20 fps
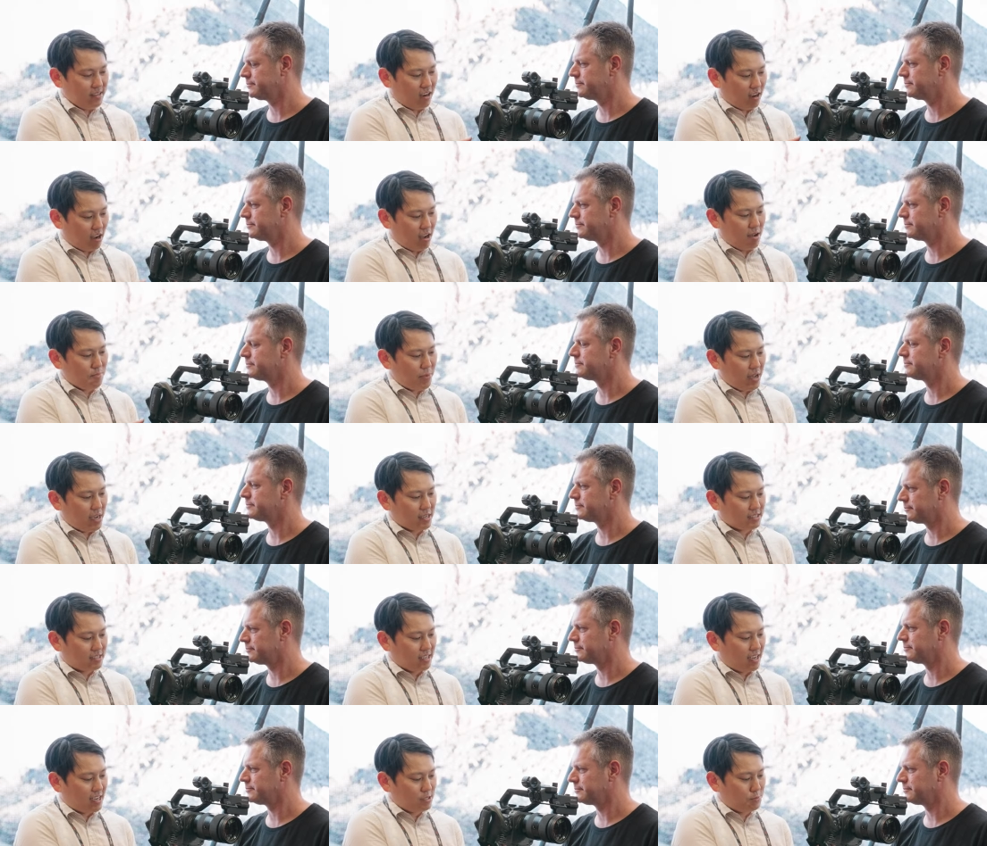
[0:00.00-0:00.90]
Speaker 1: a
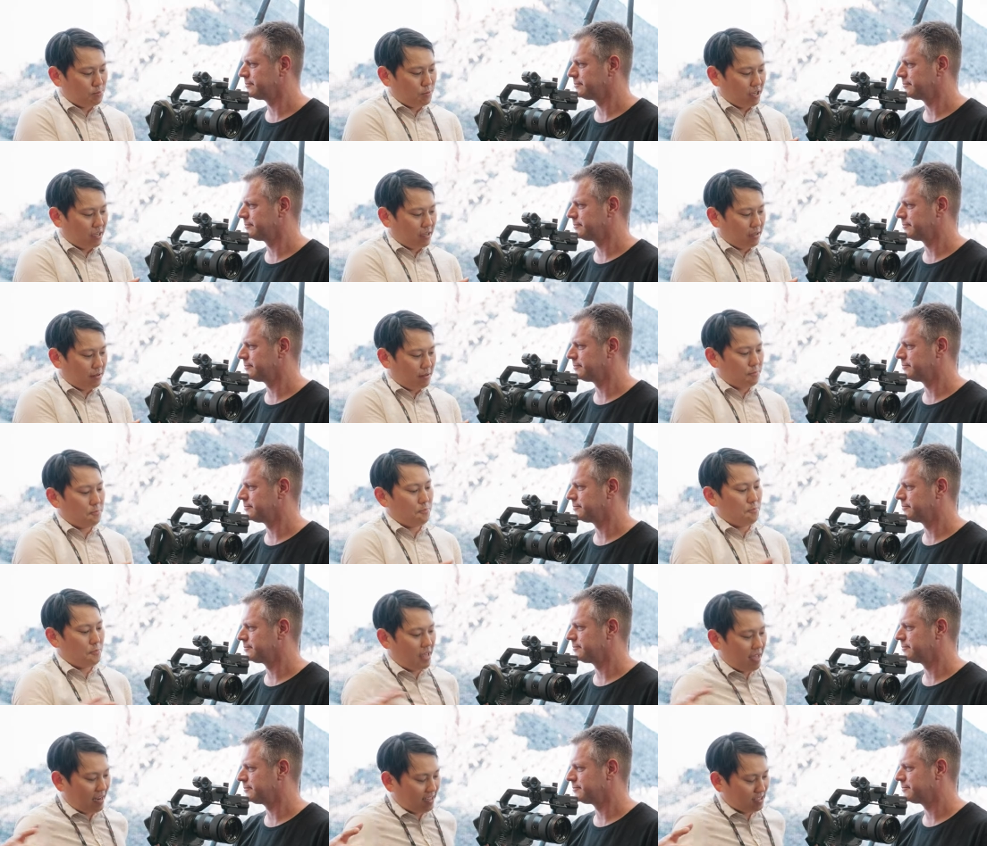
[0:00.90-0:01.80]
compact size but
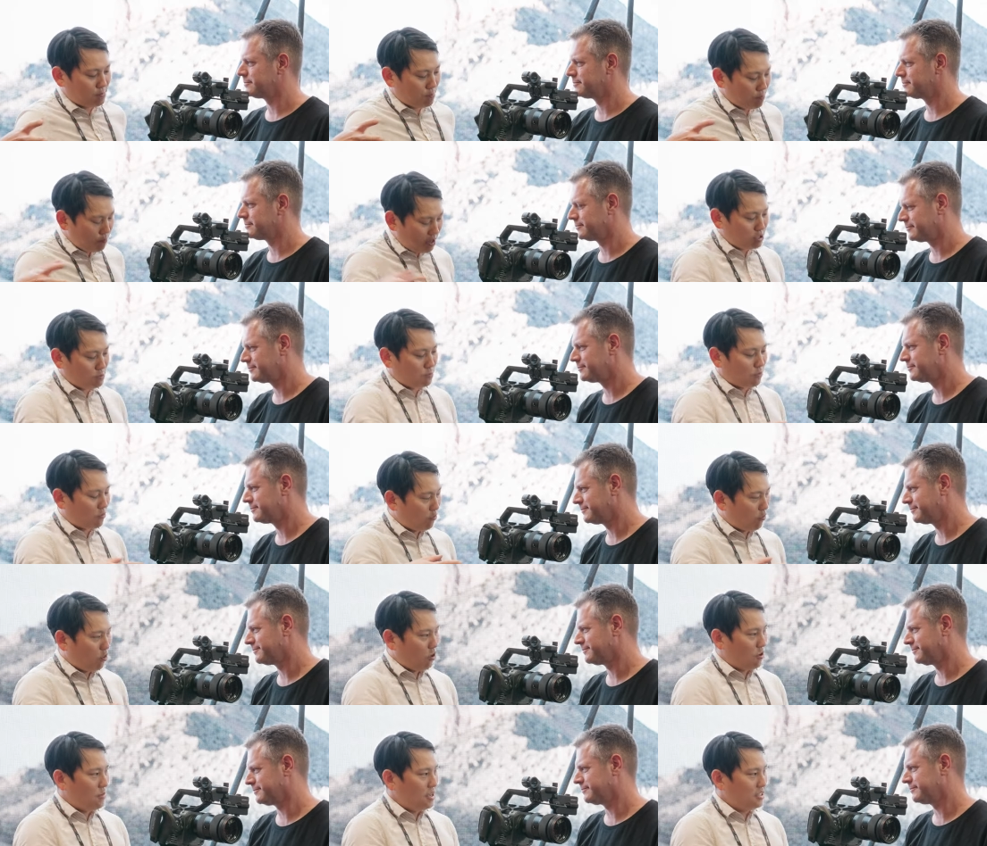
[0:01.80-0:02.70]
get as much
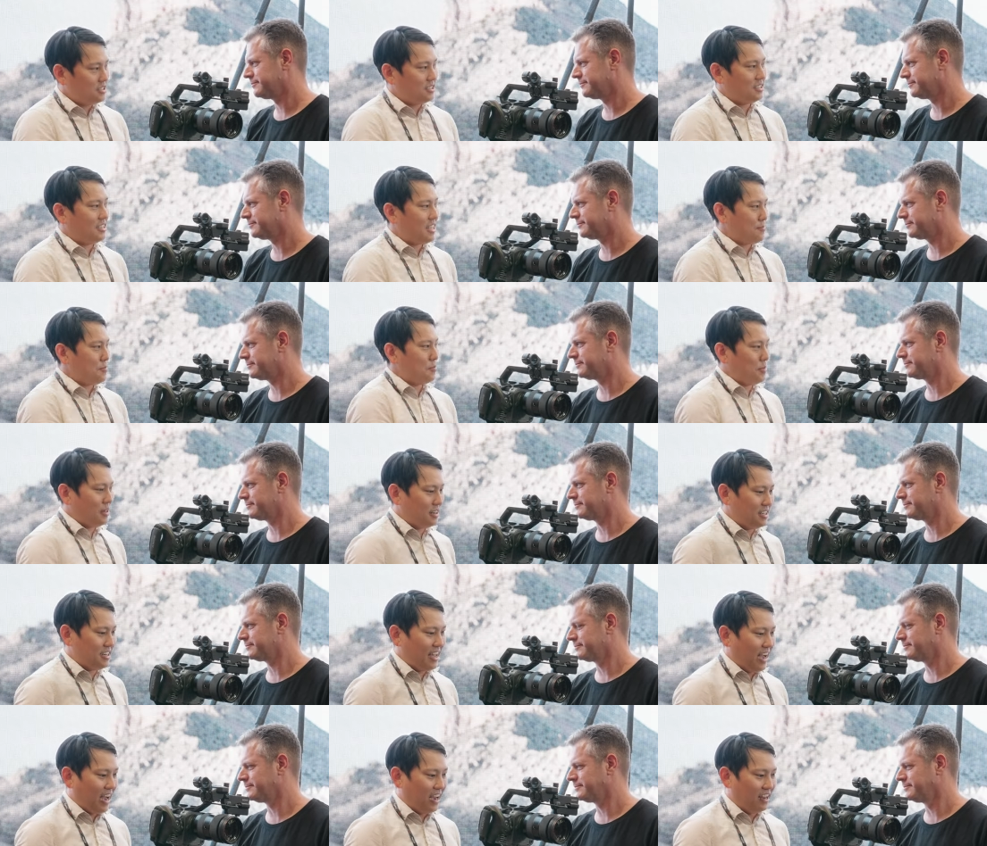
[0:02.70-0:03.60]
performance and
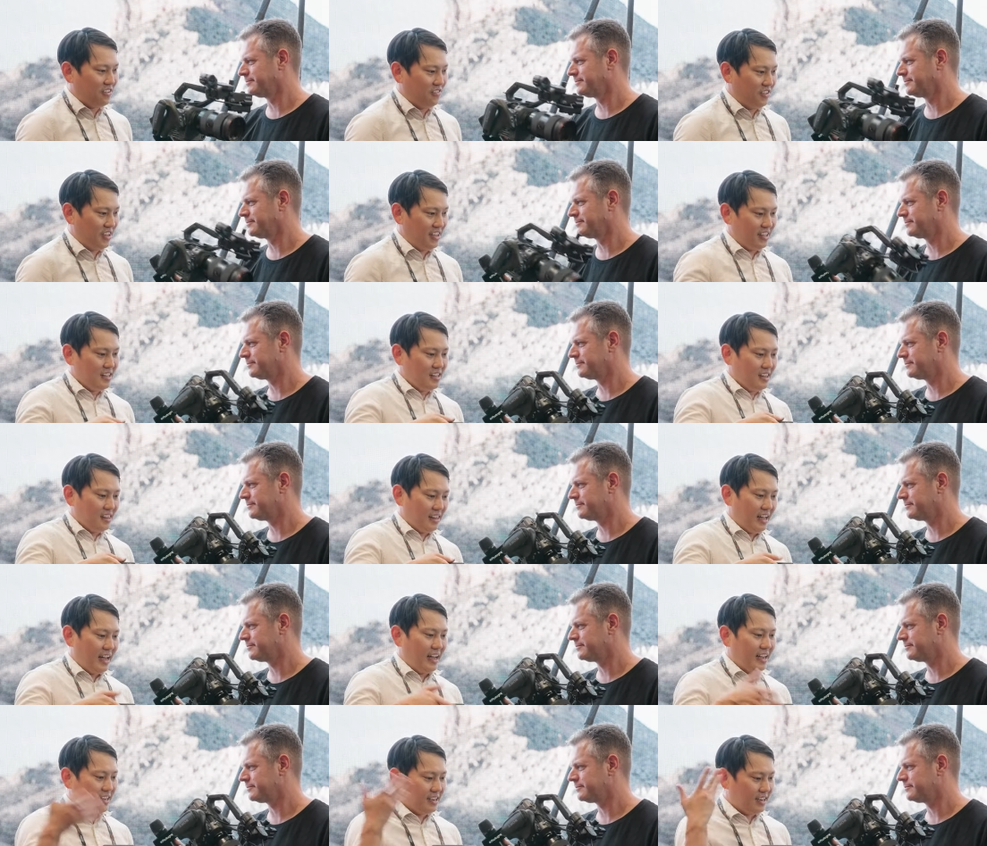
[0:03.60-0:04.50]
capability out of it
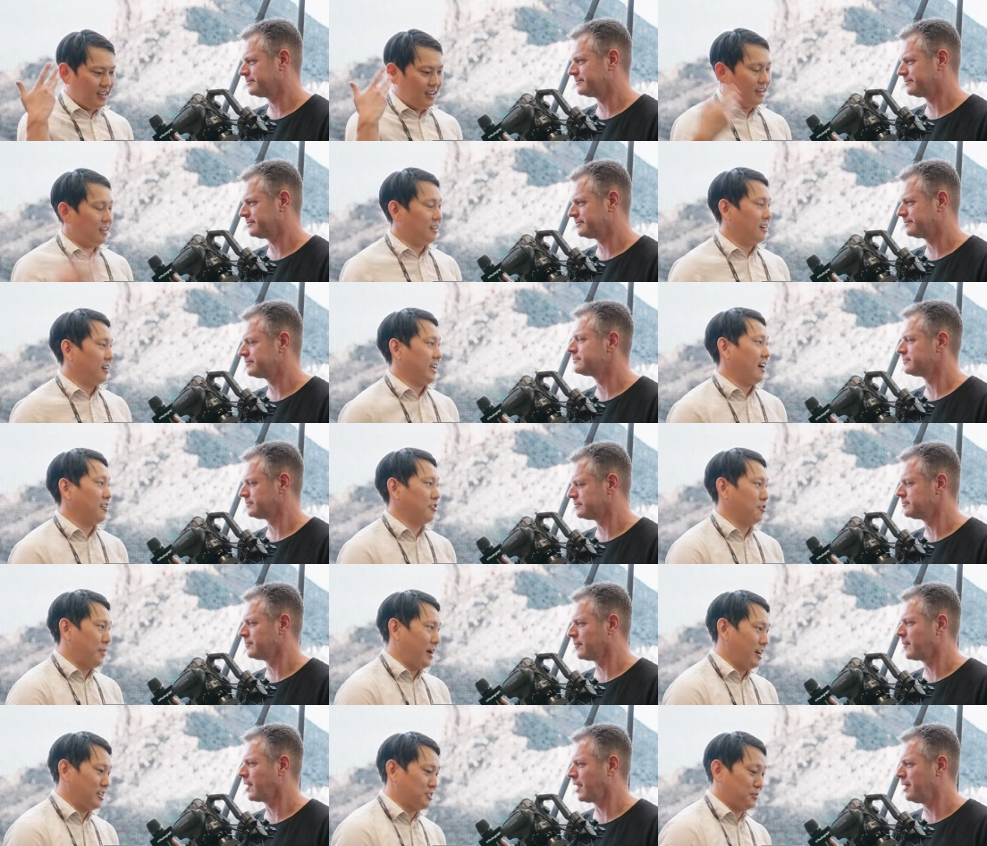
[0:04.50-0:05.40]
like uh, a
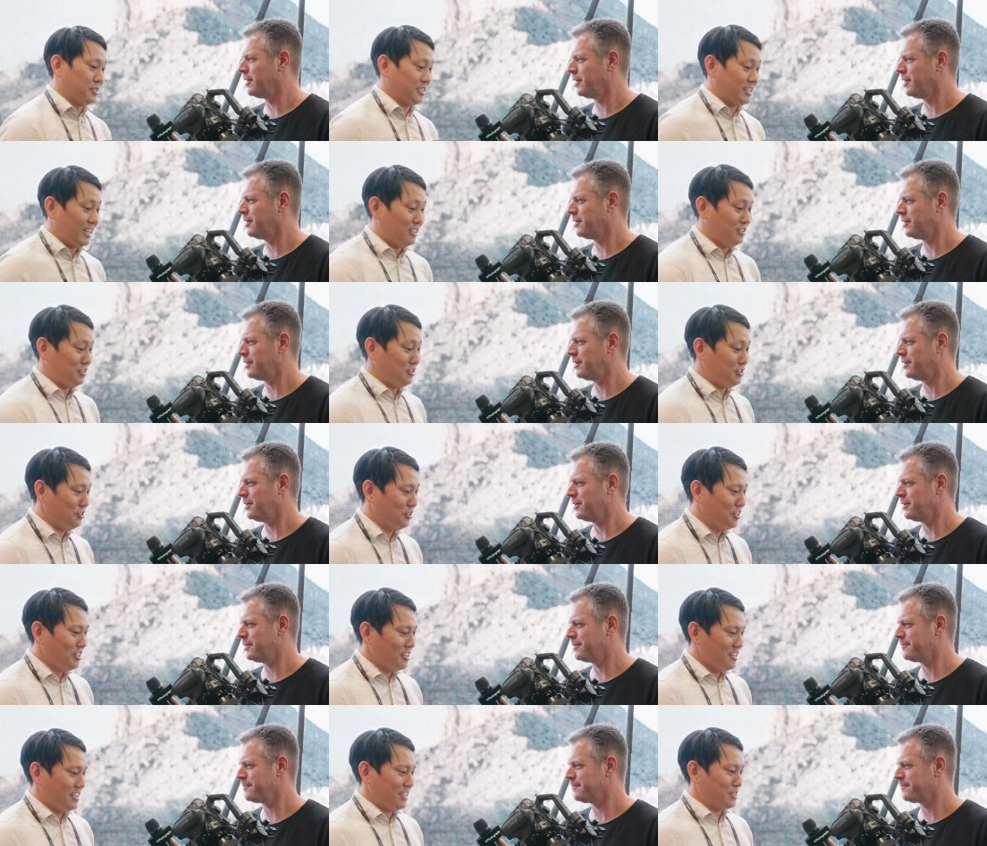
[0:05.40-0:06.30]
counterbalance because I
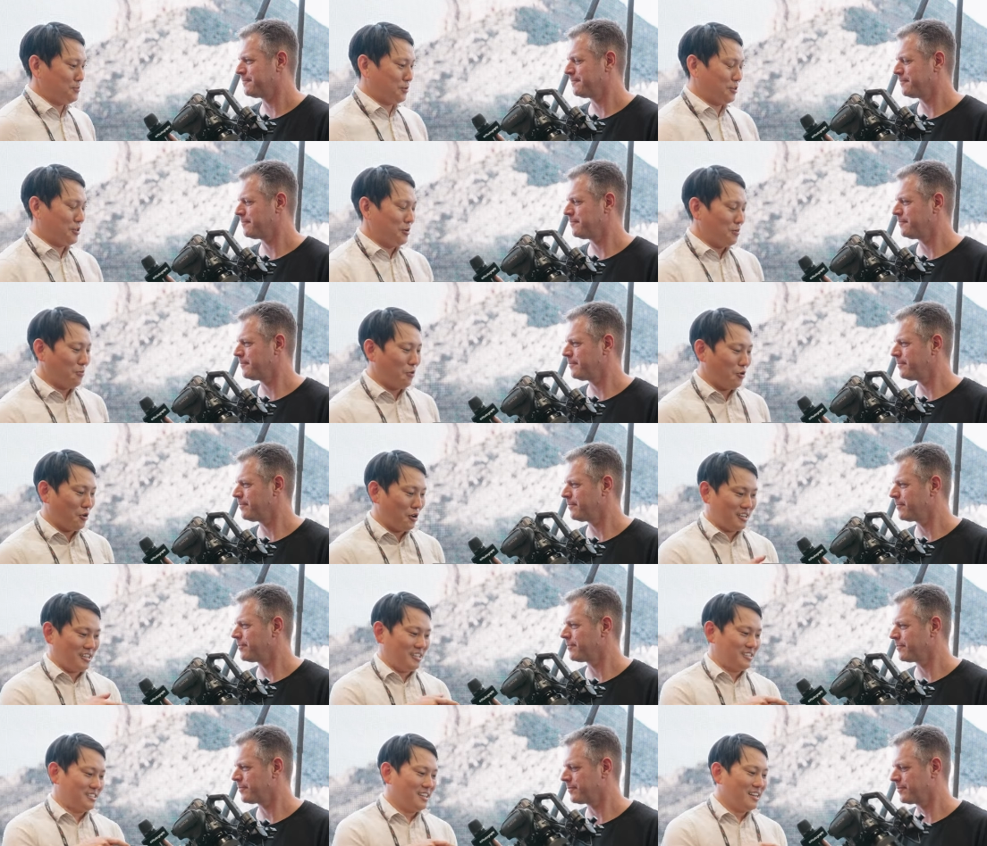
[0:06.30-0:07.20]
do that's pretty
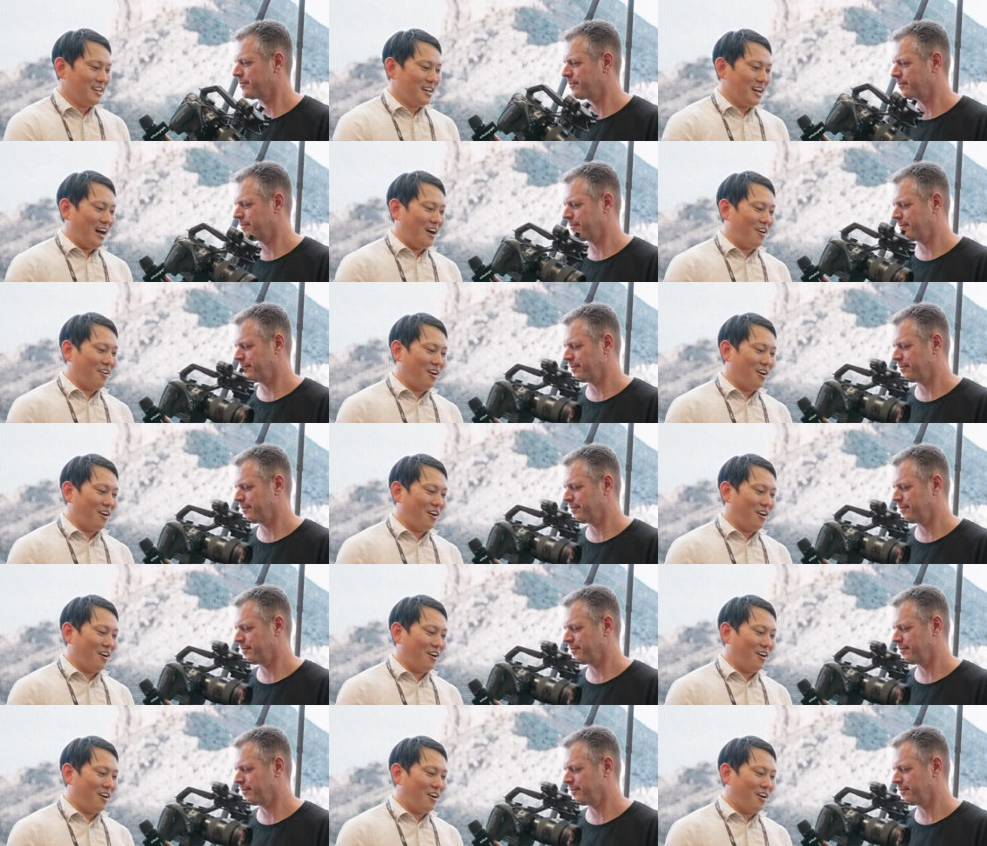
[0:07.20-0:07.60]
important because how